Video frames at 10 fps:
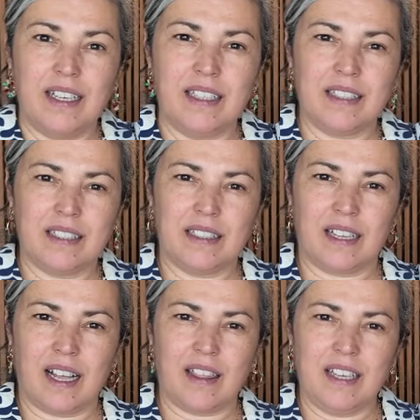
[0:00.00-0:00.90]
least
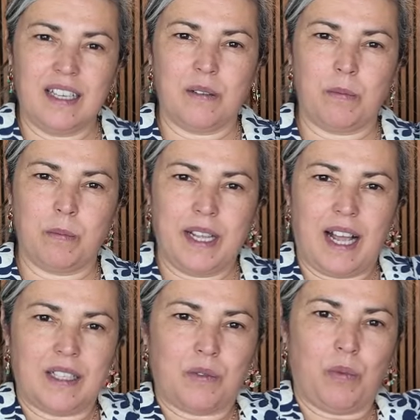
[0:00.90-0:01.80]
I think it would be
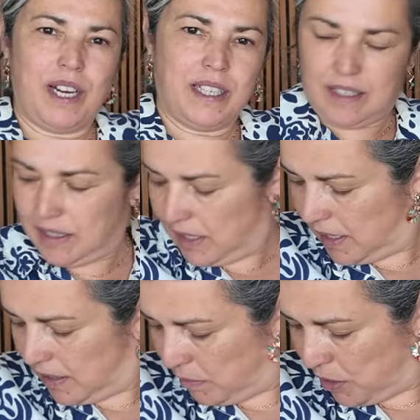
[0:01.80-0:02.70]
as wide as
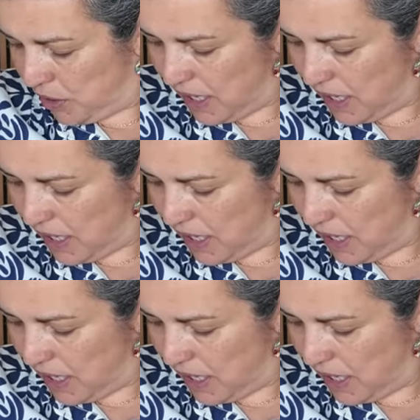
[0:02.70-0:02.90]
this, more or